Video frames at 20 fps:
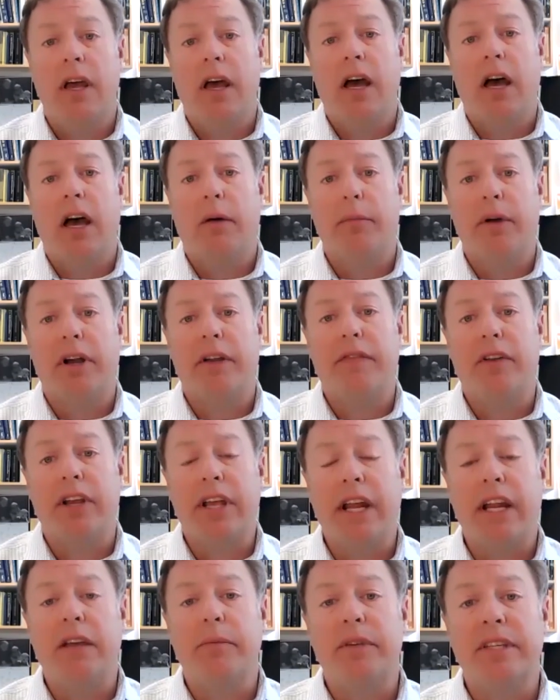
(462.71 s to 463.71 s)
But if you're
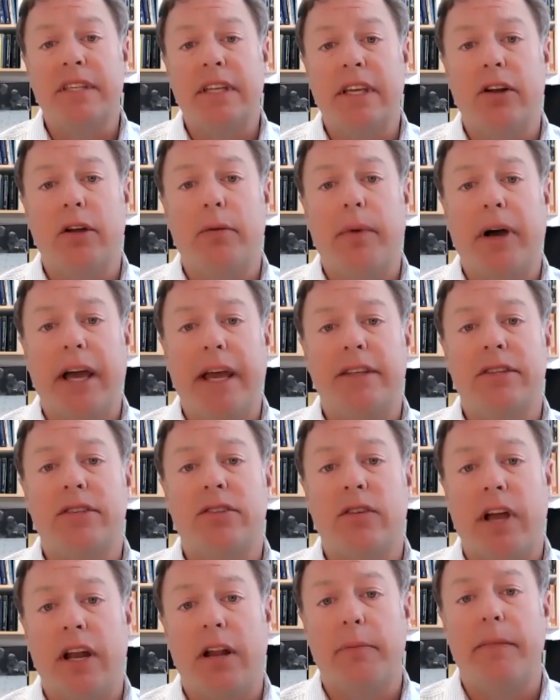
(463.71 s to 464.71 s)
getting mosquito bites,
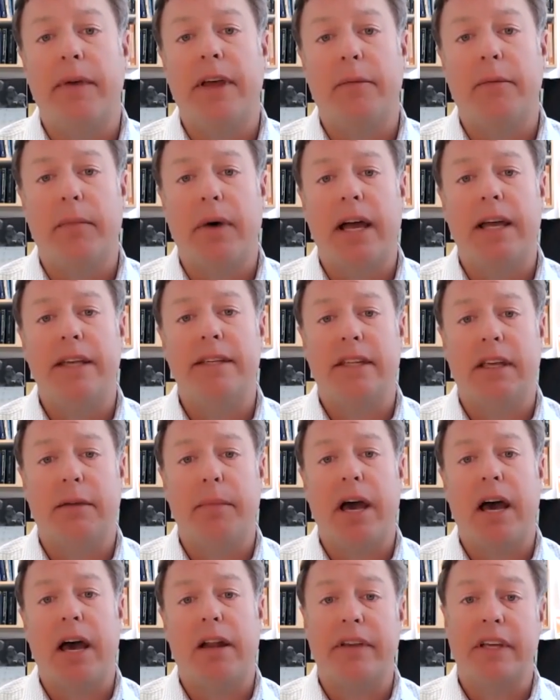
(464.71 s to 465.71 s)
try to minimize the
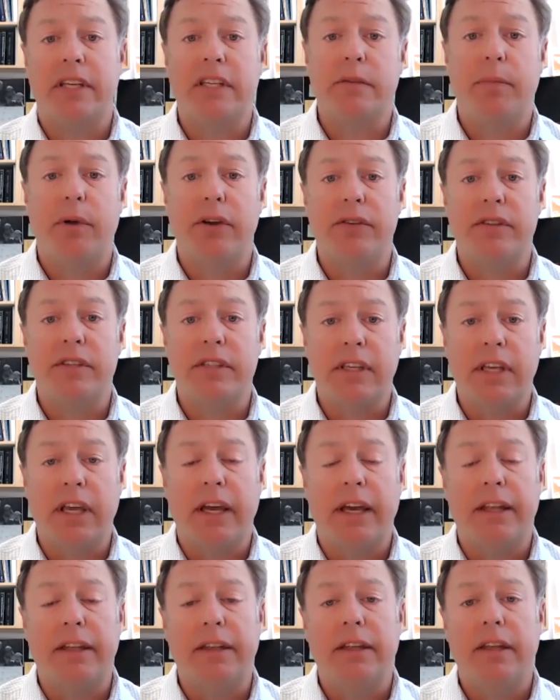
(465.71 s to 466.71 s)
amount of exposed
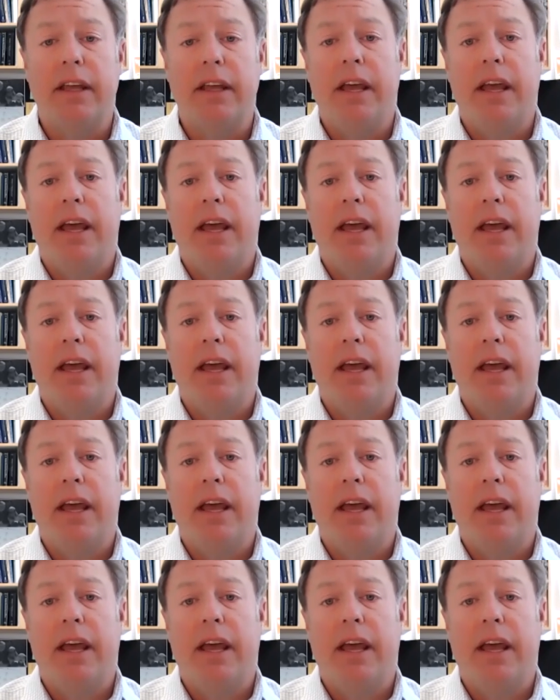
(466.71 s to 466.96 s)
skin.